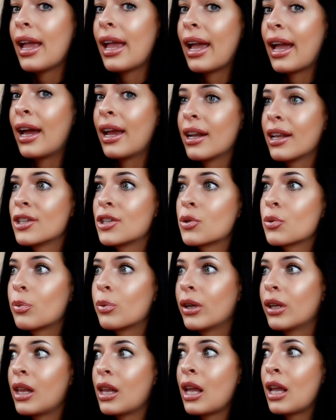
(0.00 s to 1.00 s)
And it's
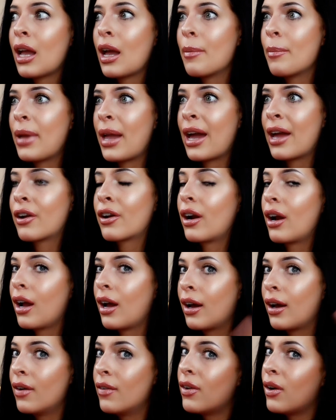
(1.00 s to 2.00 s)
really a matter
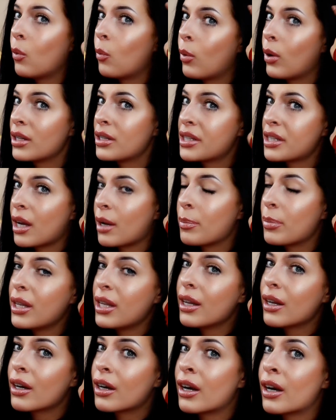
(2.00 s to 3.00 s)
of what's up
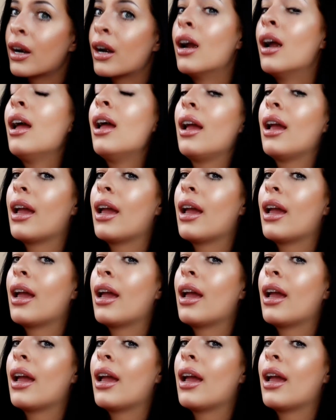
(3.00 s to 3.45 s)
here